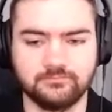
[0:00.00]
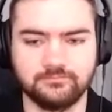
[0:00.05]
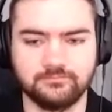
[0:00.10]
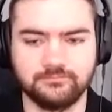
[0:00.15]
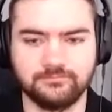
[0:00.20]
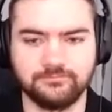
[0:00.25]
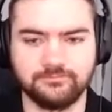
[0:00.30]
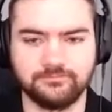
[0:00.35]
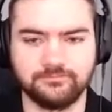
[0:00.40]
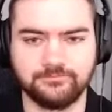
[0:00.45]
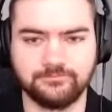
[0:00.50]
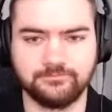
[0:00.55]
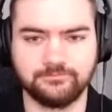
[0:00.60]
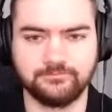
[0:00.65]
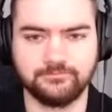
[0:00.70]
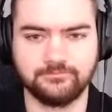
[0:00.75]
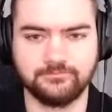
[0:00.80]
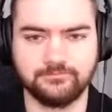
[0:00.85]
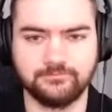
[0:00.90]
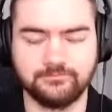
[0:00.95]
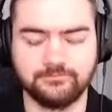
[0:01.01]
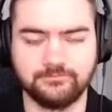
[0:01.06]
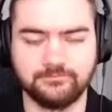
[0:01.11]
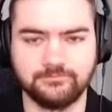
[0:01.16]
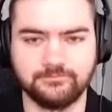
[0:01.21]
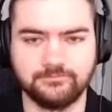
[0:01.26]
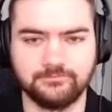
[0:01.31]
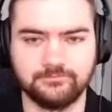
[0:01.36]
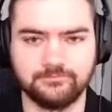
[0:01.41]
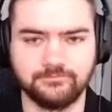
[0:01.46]

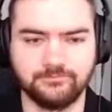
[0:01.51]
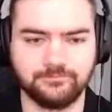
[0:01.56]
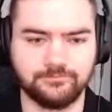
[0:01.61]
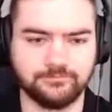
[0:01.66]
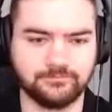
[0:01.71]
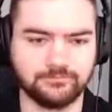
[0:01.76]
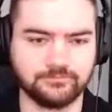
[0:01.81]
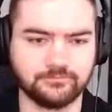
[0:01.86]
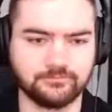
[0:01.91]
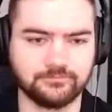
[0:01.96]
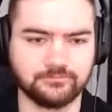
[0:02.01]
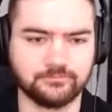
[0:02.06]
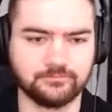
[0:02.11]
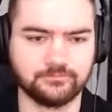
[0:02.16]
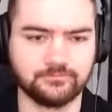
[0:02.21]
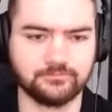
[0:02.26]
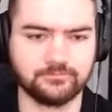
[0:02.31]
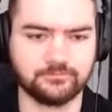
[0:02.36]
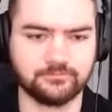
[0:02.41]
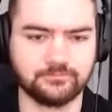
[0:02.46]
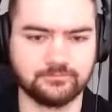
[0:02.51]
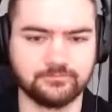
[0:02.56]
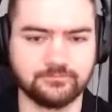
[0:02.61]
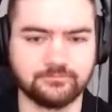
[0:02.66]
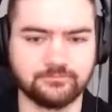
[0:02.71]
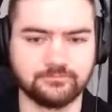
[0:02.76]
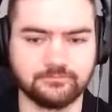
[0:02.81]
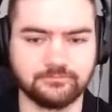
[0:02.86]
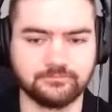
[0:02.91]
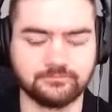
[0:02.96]

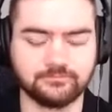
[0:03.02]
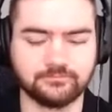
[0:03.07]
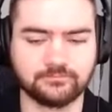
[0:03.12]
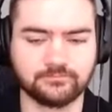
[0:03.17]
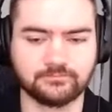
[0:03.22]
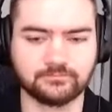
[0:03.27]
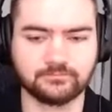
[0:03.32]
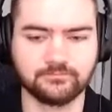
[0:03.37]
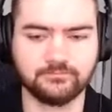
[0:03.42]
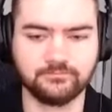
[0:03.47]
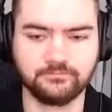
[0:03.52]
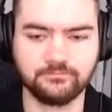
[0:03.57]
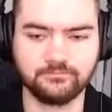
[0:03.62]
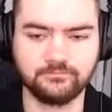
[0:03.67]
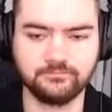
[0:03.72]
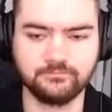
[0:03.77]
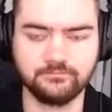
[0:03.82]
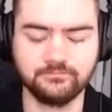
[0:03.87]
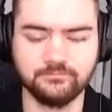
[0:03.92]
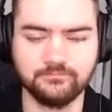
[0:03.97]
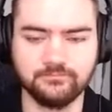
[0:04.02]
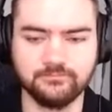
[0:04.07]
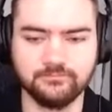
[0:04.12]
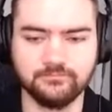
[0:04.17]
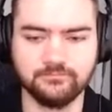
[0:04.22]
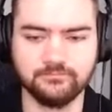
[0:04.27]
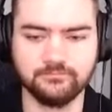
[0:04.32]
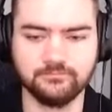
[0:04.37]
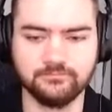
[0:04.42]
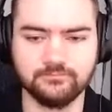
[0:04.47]

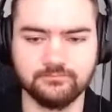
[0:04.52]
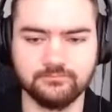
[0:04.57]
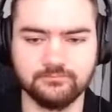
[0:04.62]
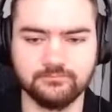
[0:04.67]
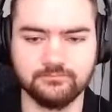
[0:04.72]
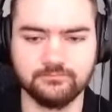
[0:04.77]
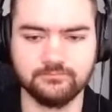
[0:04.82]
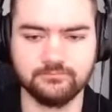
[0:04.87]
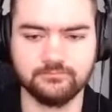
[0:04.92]
(silent)